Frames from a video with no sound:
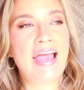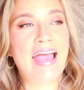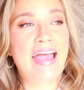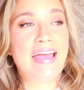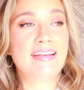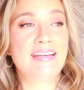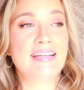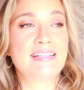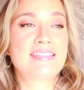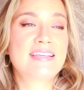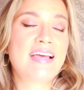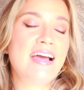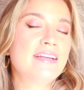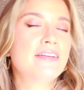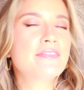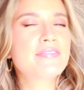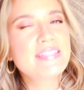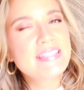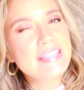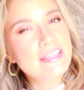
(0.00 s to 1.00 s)
And it's kind
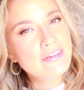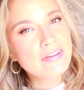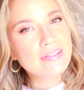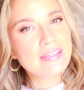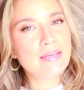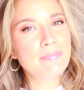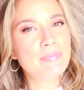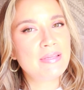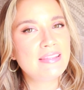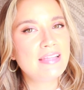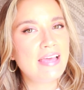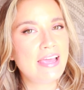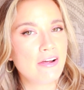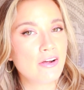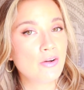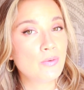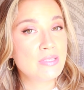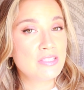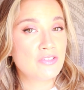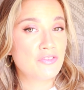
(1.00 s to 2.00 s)
of secretly been the
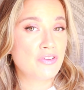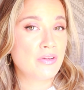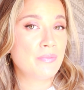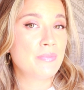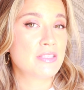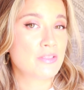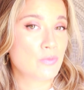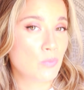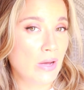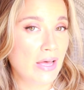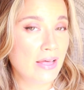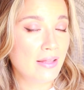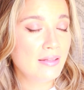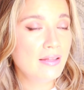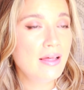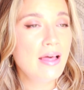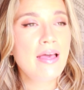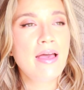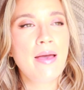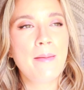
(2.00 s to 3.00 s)
heroine's dream as
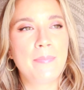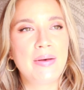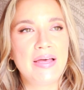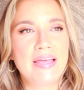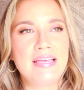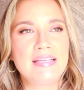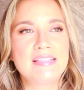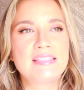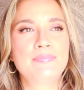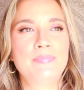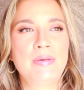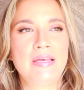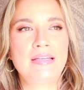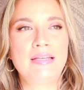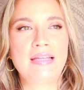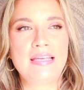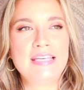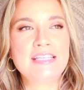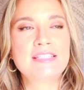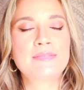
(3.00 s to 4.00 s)
well, but
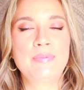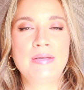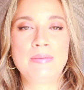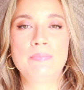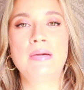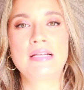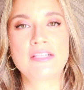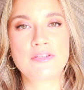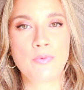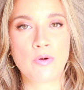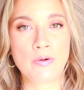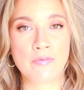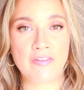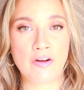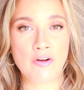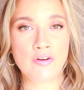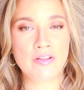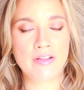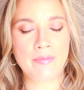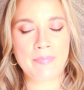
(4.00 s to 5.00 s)
he's been much more
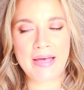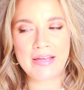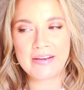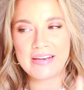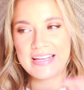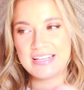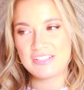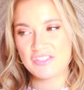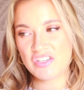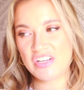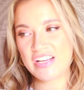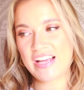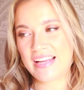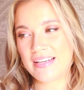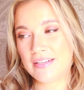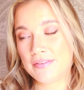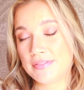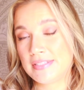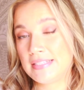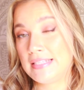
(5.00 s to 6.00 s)
vocal about it, and she
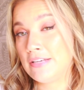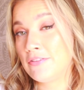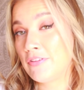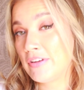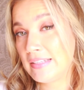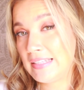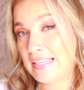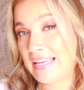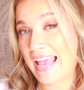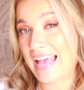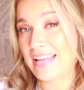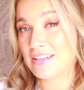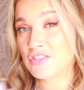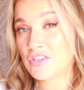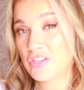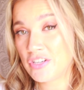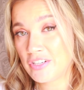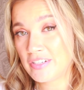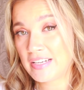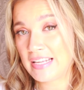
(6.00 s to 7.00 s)
kind of secretly
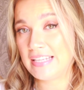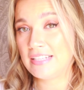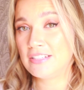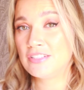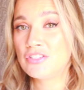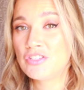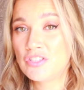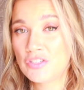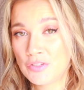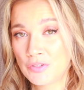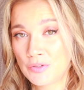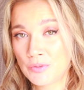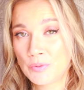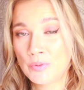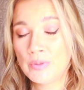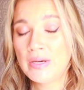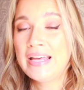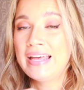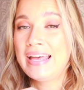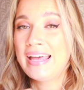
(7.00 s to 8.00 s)
entered
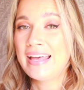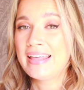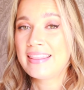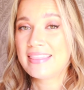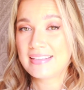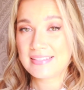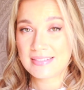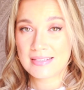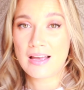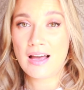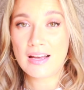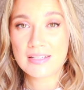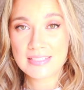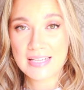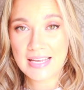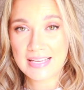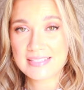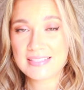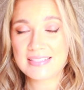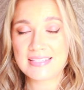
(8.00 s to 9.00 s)
into this
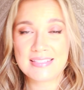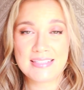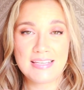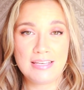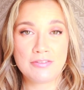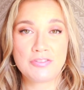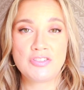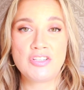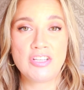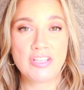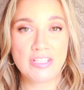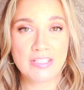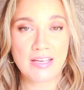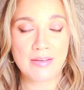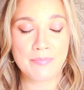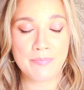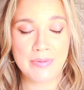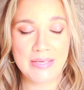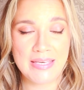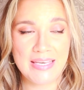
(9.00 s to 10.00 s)
contest to see if she could
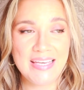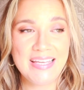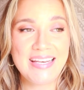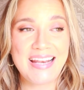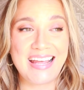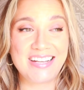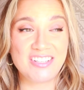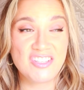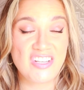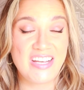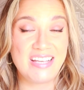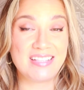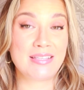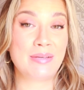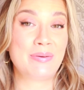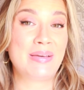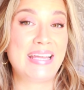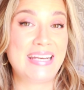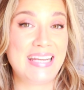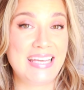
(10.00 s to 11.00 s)
compete, and she ends
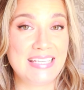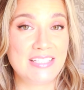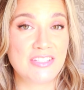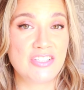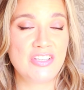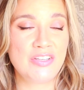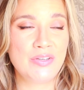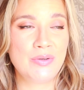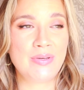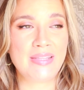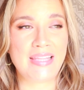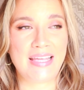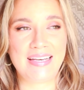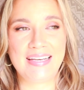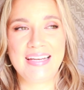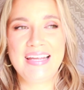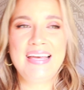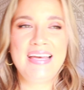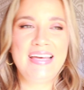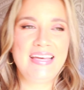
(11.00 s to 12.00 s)
up getting into, and
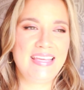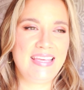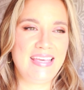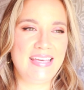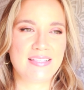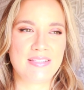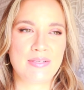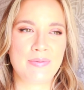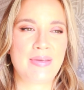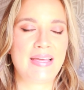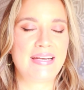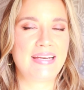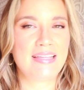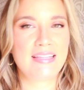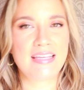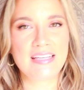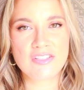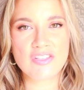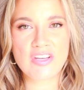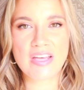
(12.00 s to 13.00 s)
then he ends up getting
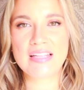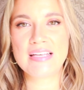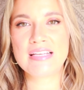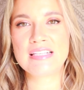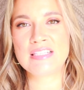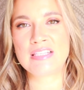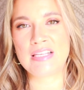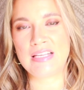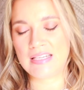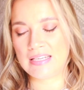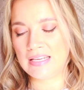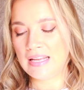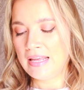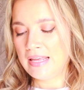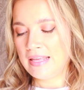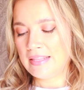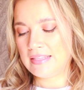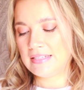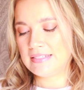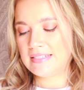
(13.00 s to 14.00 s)
like jealous. And
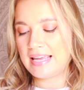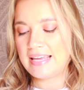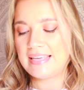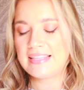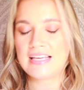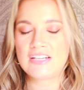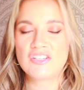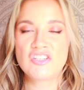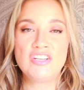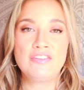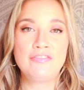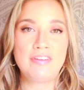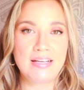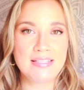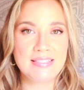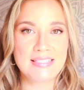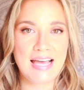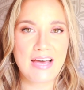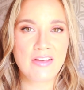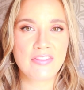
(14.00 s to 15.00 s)
the day that she
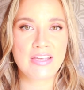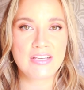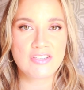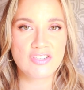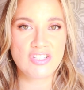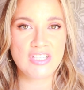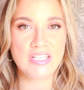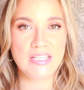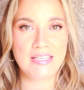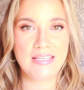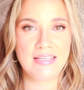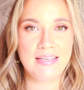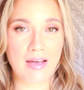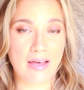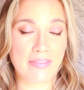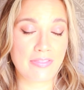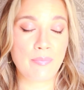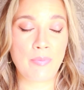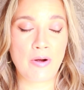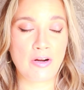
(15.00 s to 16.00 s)
finds out that she
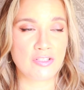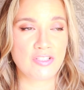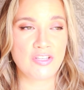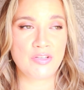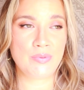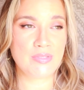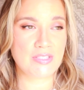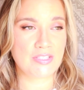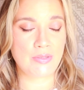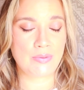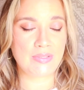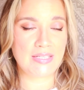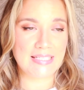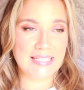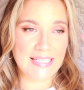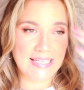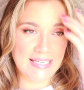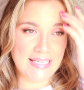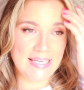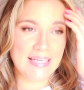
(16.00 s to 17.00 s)
got the part two, and so did
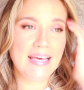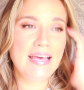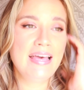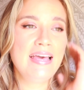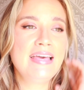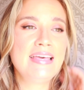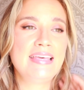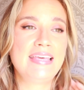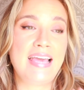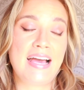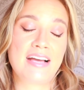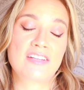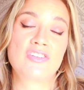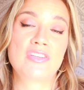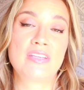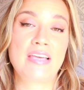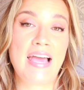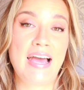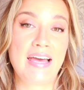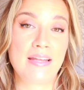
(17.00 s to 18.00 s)
he
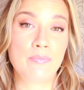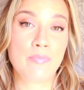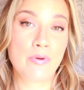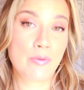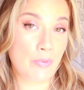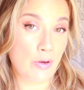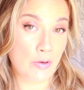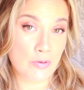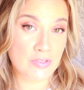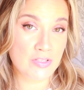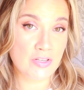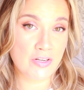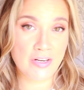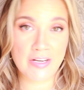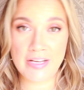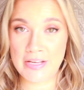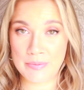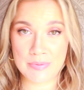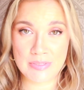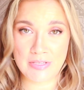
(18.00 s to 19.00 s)
actually had proposed to her.
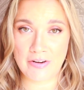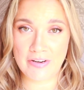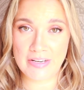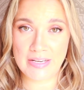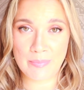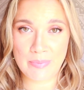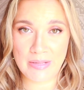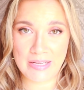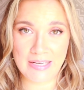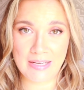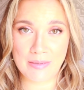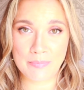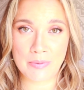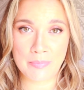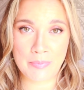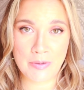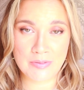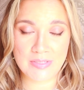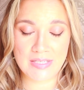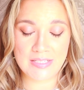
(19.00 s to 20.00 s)
He was already planning on
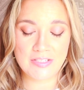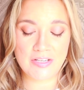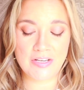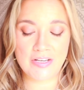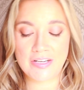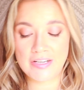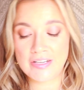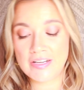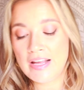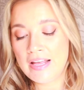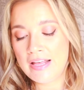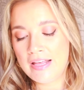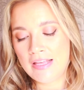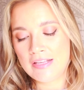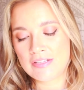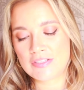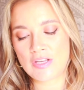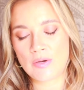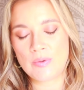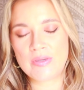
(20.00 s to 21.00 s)
proposing to her.
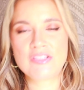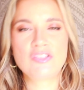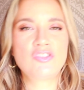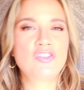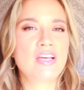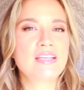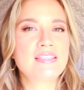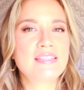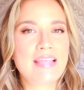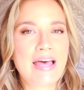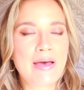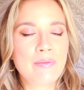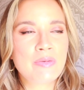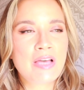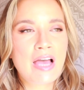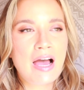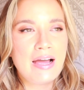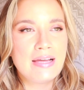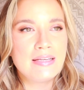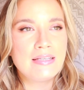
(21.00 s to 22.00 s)
So it's just them
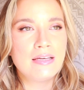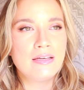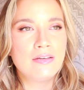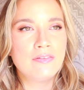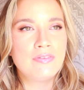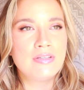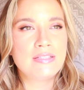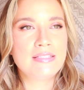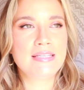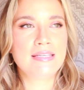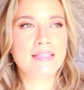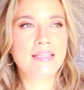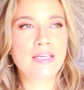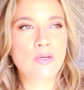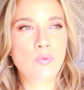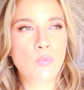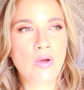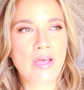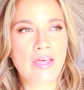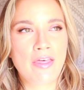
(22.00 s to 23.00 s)
kind of
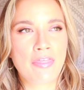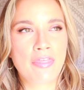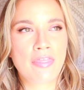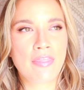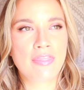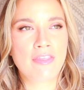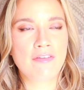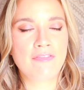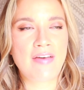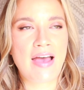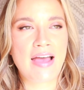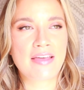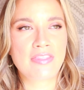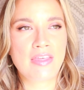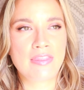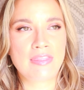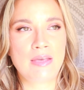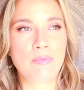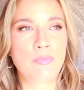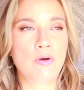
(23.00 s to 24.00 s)
dealing with the fact
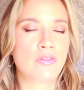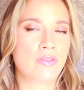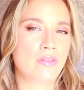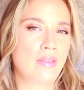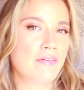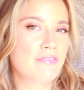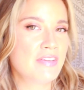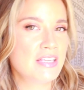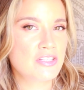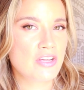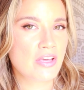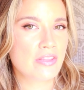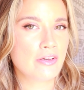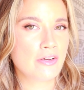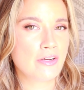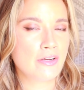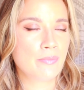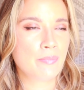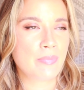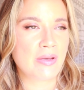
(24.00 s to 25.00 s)
that they both love each
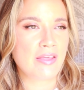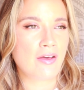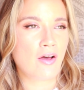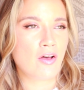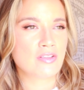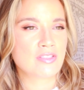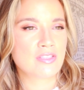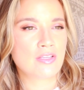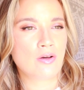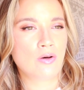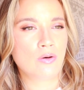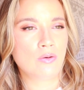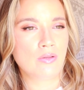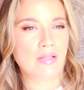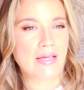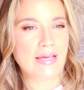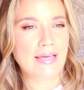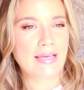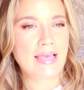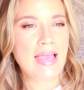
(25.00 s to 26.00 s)
other, but also
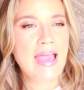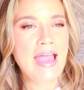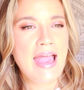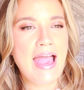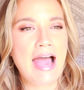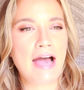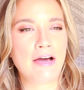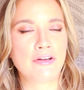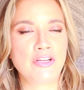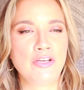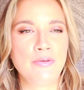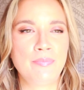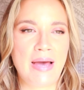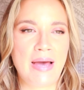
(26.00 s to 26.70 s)
like, how do you